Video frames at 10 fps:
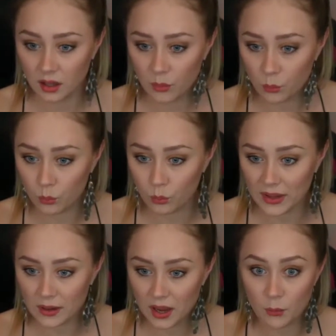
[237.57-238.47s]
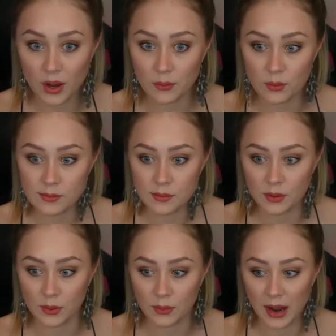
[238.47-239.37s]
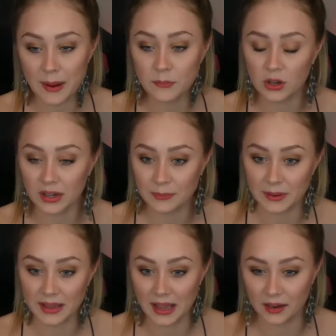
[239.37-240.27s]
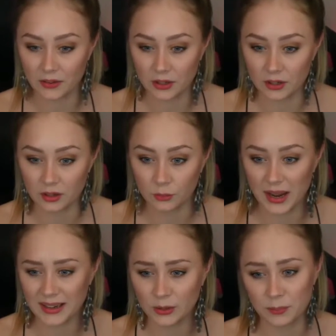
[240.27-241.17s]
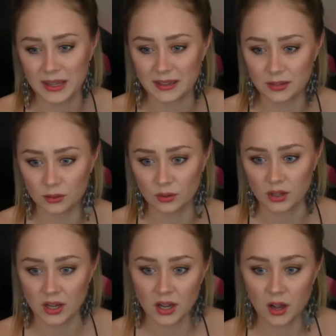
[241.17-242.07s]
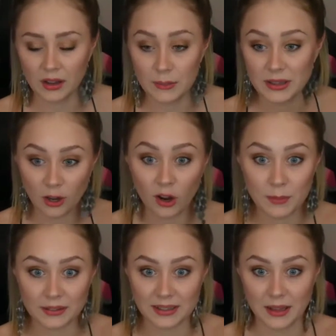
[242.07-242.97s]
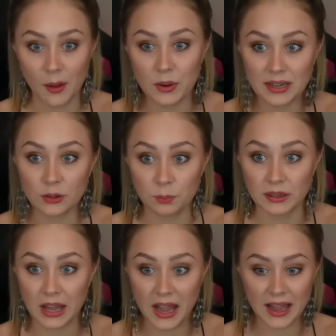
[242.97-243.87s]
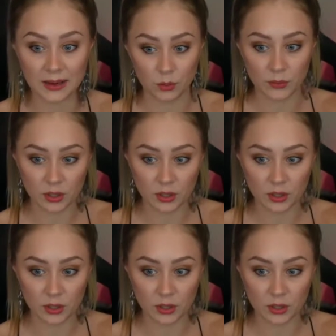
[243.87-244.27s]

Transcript: Oh, wait, wait, wait, wait, wait, wait. I'm gonna get my calendar. Wait, I need to pee too. Okay, we talk about this. We need to plan. What are we